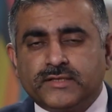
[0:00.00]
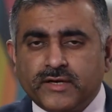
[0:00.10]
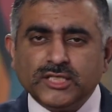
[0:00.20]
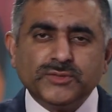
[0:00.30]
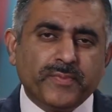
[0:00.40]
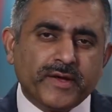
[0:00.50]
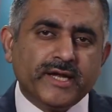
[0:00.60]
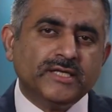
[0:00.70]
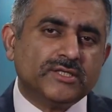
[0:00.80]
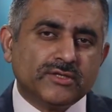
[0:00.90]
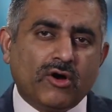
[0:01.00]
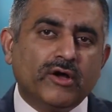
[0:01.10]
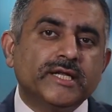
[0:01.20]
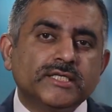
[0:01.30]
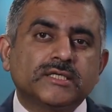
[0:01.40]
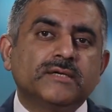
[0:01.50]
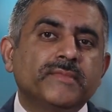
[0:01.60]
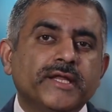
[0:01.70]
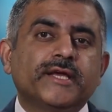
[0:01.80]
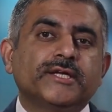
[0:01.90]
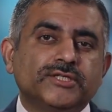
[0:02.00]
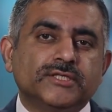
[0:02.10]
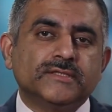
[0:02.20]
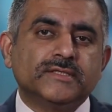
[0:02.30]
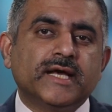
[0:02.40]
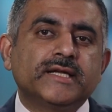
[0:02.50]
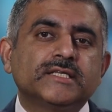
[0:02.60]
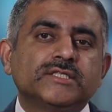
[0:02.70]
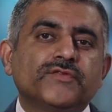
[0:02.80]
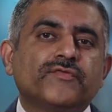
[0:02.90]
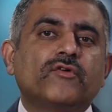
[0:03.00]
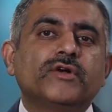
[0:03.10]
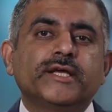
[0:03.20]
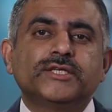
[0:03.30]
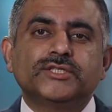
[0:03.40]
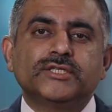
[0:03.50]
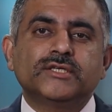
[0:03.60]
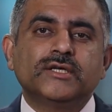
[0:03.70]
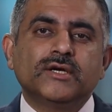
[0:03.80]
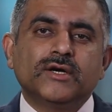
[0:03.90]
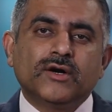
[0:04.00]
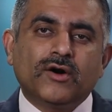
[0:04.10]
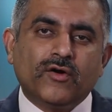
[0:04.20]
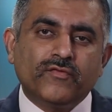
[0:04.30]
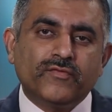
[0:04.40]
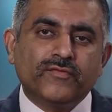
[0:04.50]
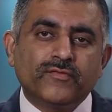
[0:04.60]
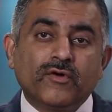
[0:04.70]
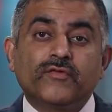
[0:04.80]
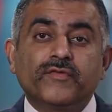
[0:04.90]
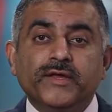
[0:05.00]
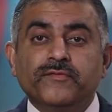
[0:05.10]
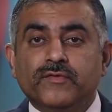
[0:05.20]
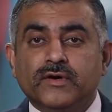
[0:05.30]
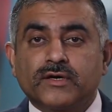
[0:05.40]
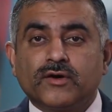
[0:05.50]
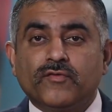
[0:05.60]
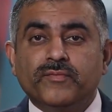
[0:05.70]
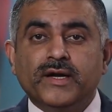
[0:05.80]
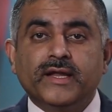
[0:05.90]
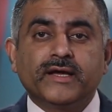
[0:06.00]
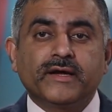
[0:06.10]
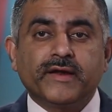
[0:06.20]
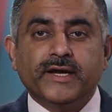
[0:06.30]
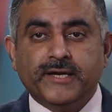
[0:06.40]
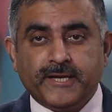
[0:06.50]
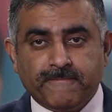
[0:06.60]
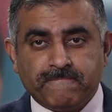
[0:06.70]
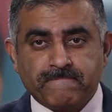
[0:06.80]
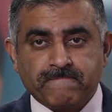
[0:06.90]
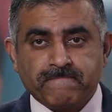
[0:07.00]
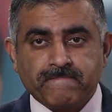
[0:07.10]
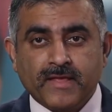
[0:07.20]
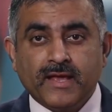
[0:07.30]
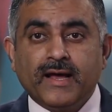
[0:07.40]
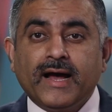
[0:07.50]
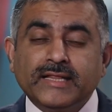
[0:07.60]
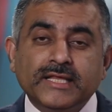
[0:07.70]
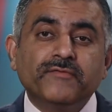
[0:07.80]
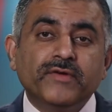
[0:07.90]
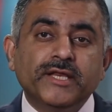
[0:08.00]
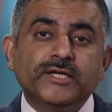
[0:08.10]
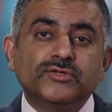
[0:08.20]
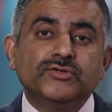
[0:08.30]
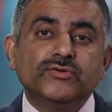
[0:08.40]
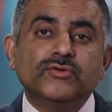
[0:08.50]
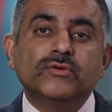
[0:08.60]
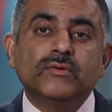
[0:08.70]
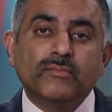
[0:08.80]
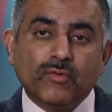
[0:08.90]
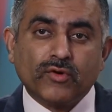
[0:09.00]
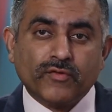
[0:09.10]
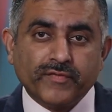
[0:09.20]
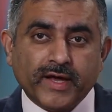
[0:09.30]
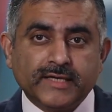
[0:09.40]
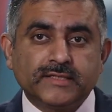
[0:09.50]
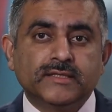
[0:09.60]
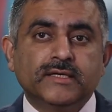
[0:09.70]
Transparent, honest communication, that is the foundation of teamwork, of building a great team. I think we need to do more of that.